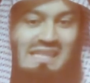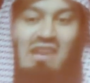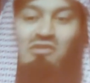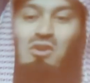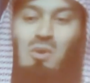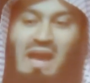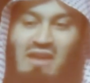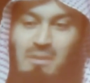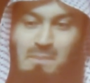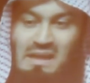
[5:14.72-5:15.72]
if you have
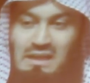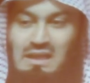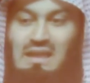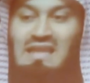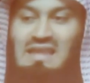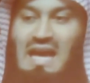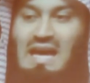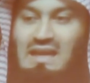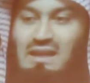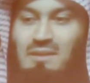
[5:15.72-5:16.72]
a Bentley in the
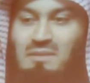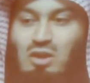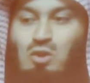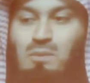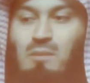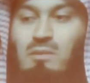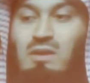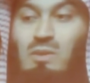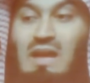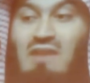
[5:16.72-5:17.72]
Akhirah, you probably
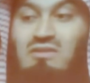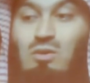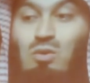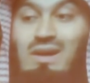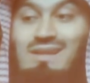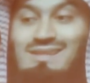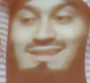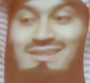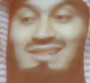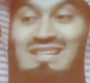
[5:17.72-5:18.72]
will have the
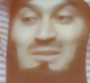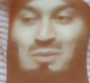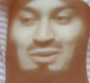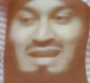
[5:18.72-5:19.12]
worst transport.